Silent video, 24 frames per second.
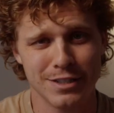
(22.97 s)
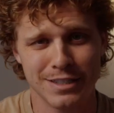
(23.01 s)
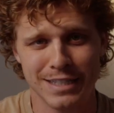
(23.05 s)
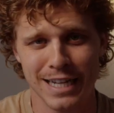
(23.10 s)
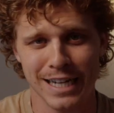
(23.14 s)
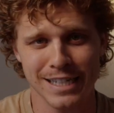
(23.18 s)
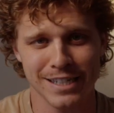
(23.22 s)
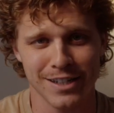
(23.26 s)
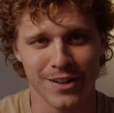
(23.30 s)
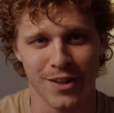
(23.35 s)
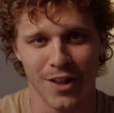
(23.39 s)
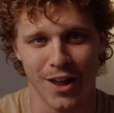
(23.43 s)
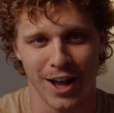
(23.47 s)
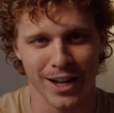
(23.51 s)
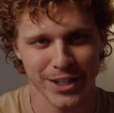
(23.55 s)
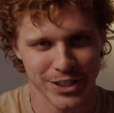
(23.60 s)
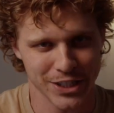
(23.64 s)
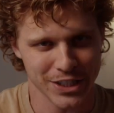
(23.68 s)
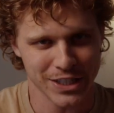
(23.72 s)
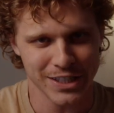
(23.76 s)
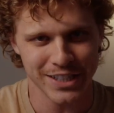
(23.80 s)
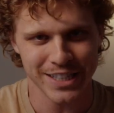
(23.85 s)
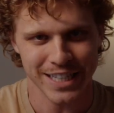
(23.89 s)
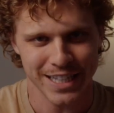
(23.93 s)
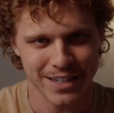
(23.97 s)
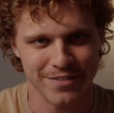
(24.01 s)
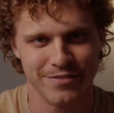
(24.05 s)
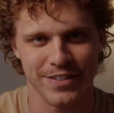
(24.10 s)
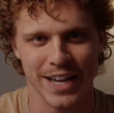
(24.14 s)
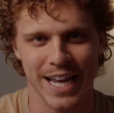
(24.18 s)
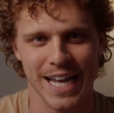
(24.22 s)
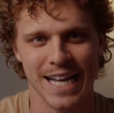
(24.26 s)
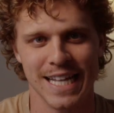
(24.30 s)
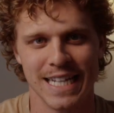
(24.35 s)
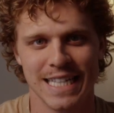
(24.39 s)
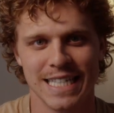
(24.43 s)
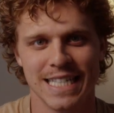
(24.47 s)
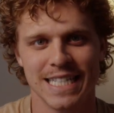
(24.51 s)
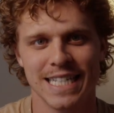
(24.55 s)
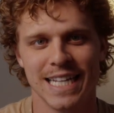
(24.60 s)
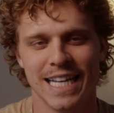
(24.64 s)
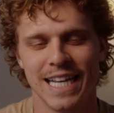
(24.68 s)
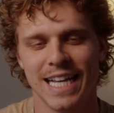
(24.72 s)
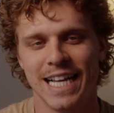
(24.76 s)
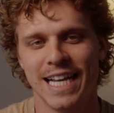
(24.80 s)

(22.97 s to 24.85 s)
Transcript: technologically advanced.